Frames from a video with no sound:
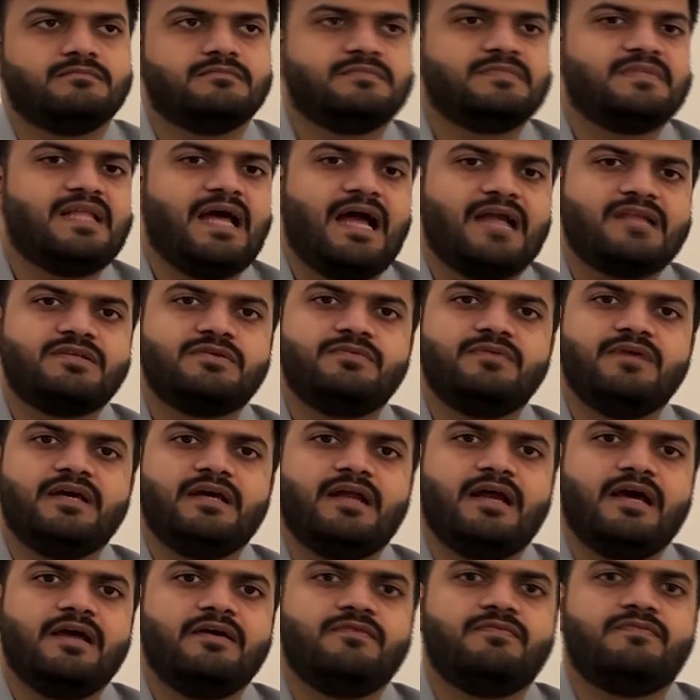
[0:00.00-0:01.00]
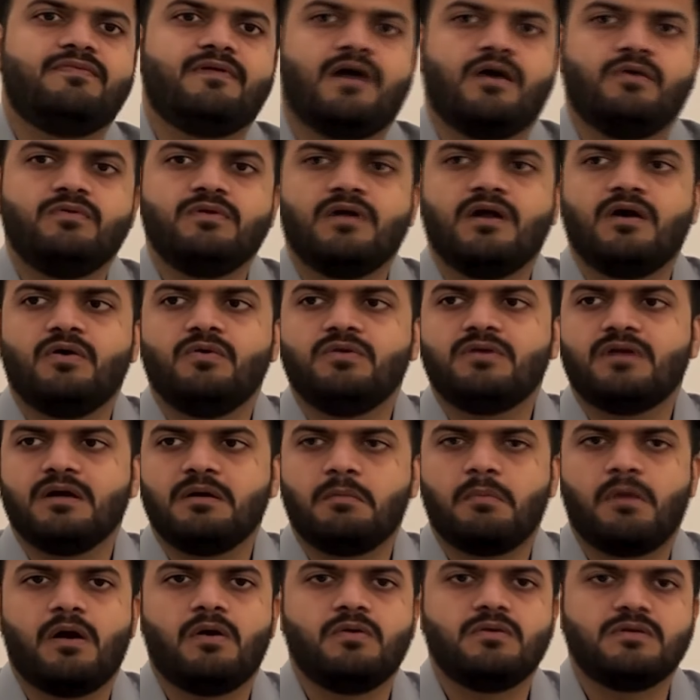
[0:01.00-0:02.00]
That's where I found out
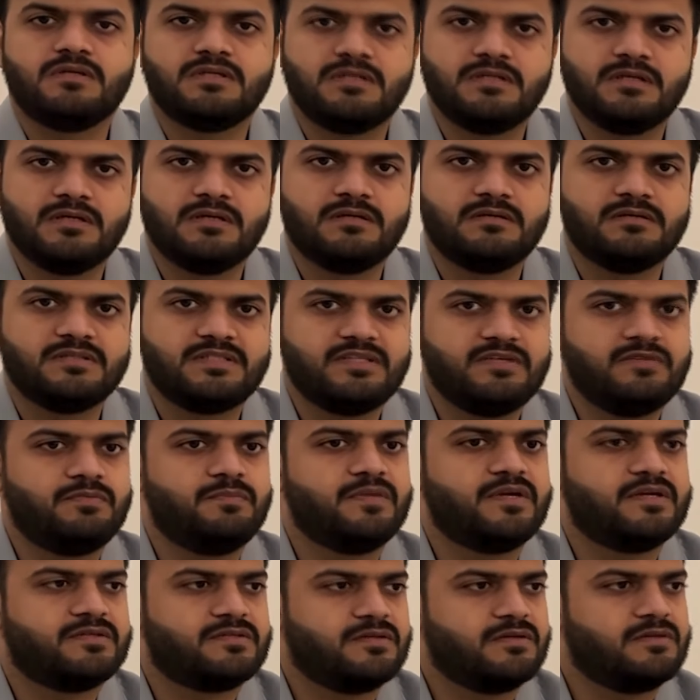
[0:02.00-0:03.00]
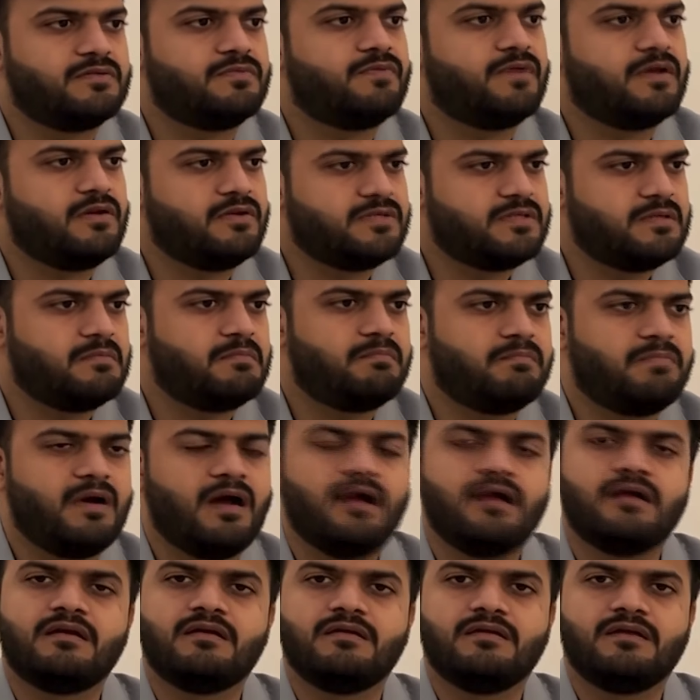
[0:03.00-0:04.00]
about the Chief Minister's Fellowship
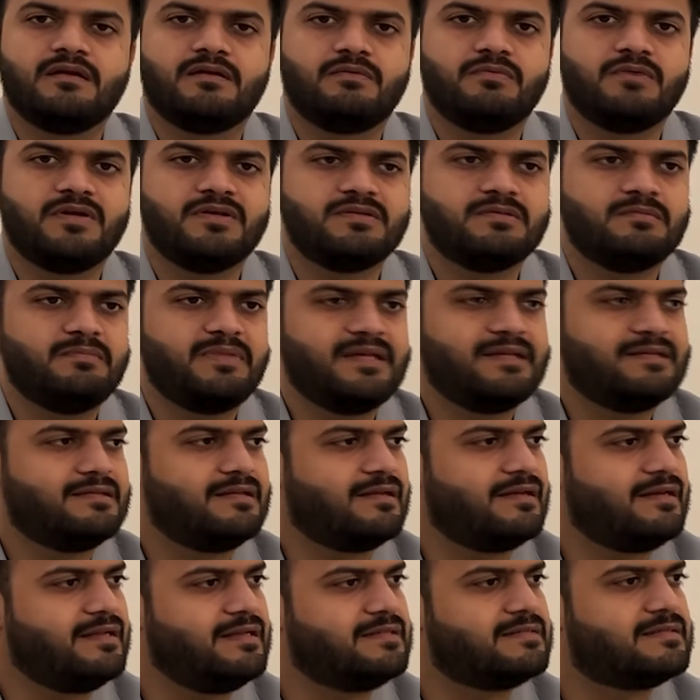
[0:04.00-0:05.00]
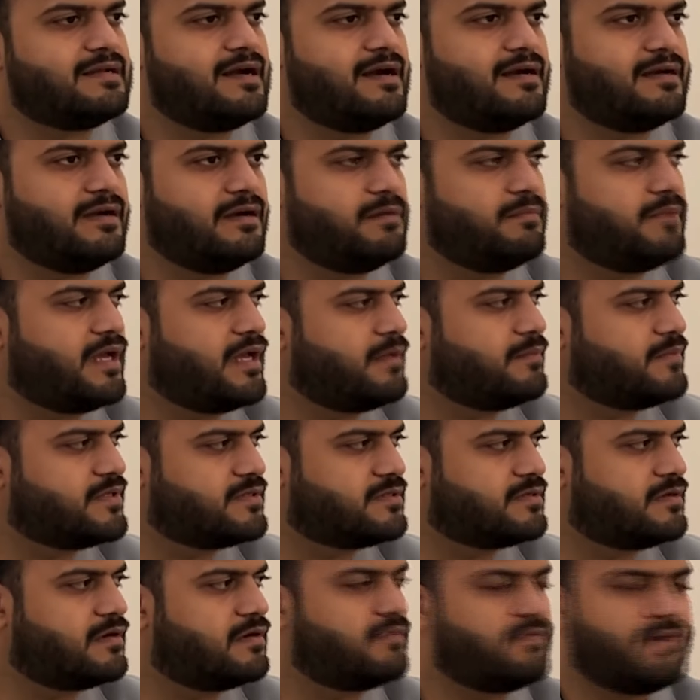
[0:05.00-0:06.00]
part. It was basically started by
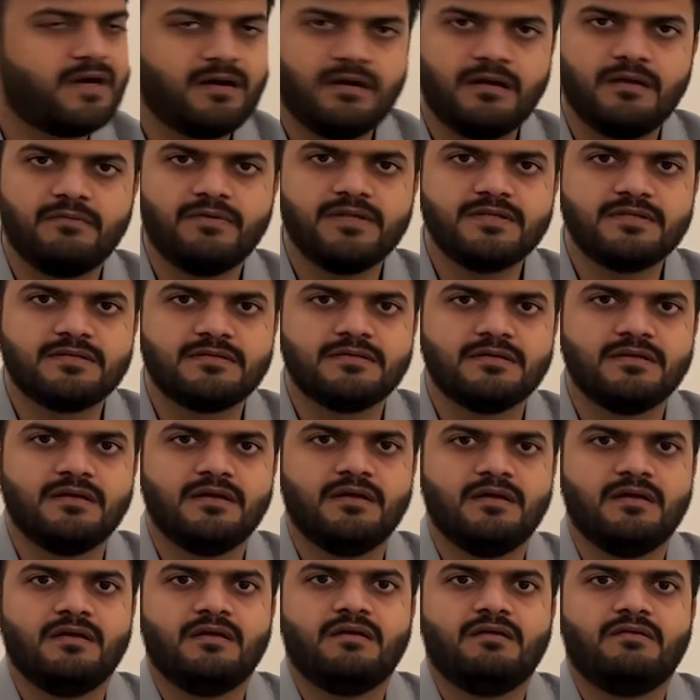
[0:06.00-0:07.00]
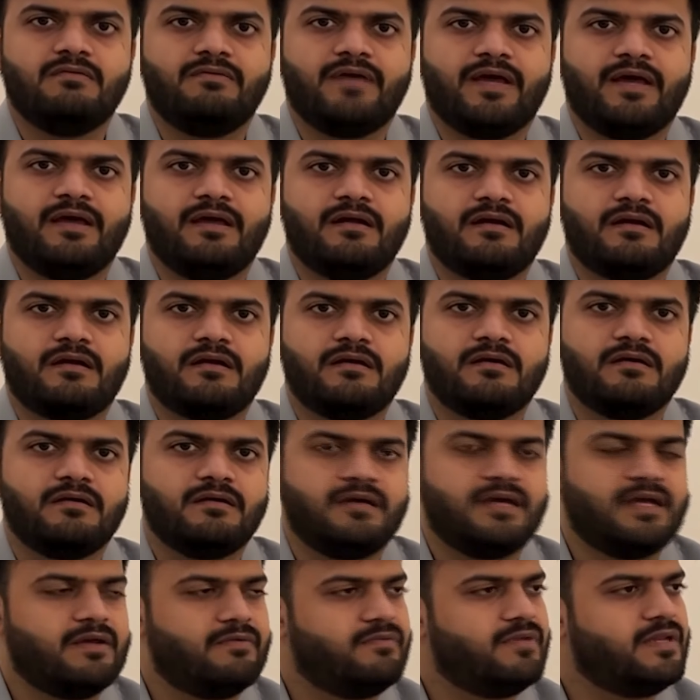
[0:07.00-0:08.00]
Mr. Fadnavis,
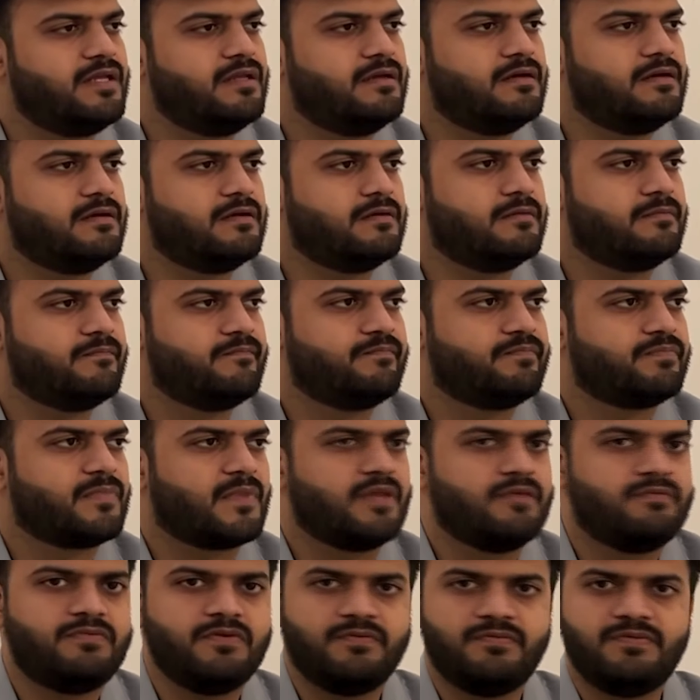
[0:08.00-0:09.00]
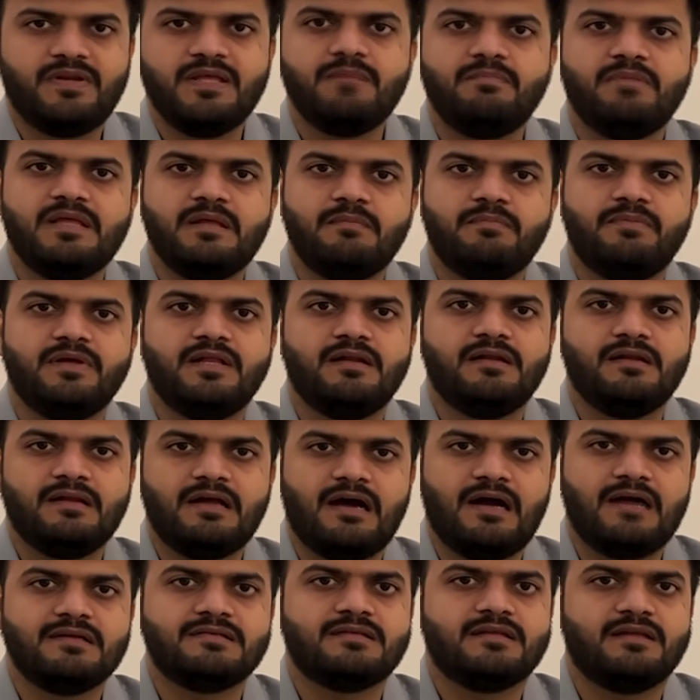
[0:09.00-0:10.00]
where every year 50 people
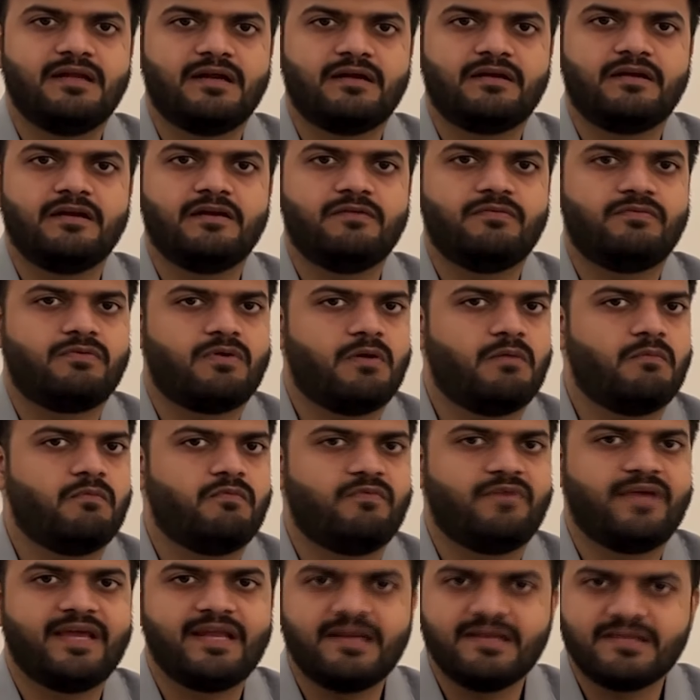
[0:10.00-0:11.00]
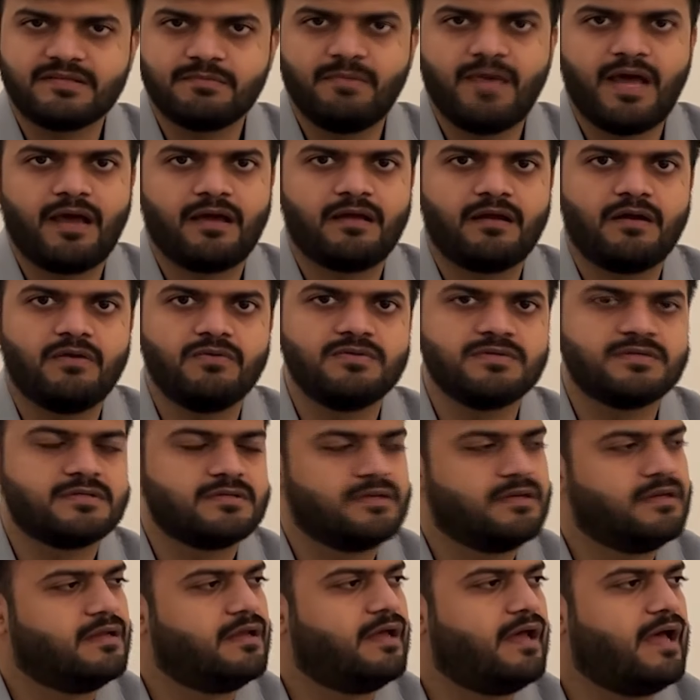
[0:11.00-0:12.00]
are selected from various backgrounds
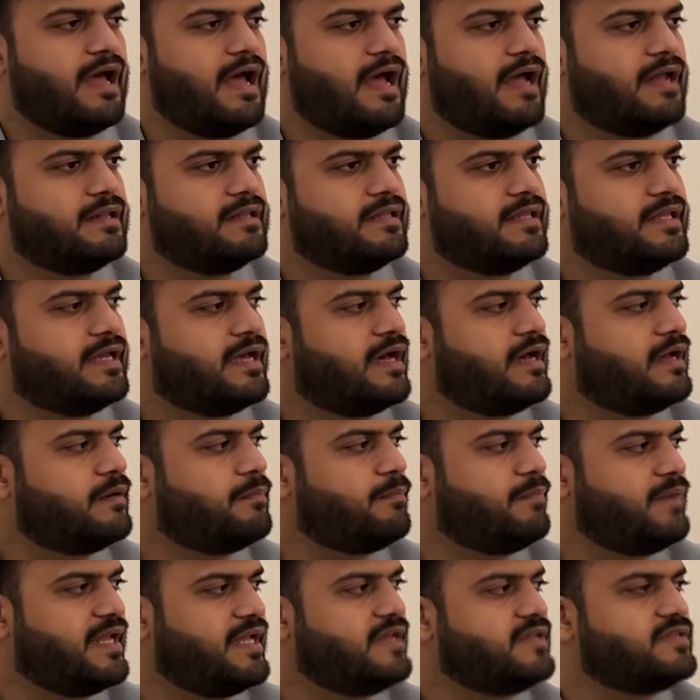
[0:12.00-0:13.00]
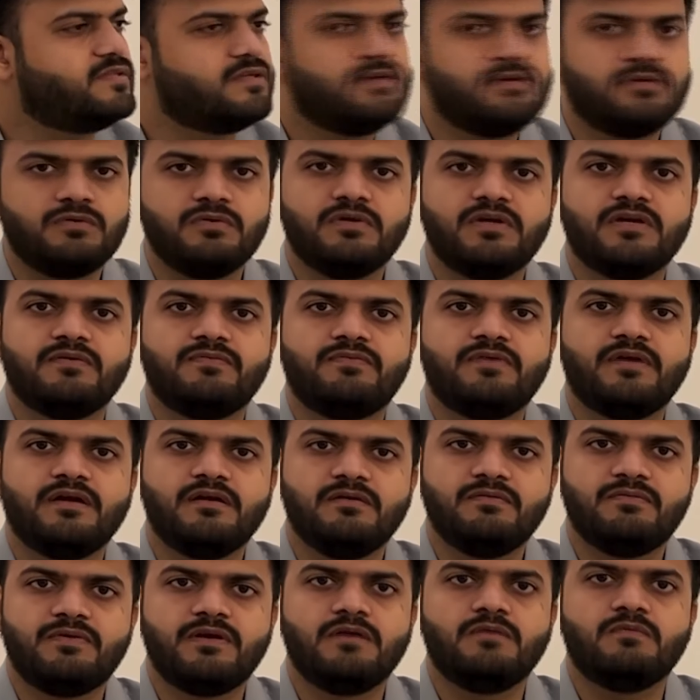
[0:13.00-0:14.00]
and they are placed into different
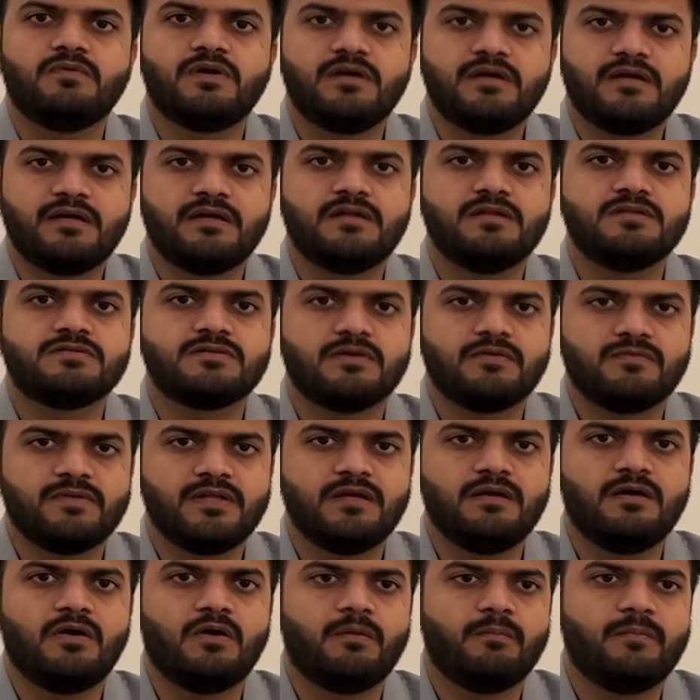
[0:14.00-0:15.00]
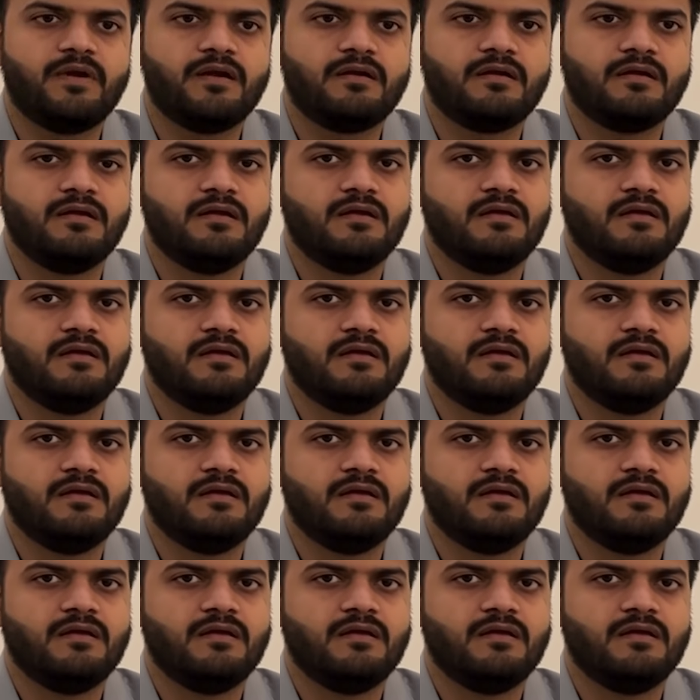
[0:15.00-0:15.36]
verticals of the government.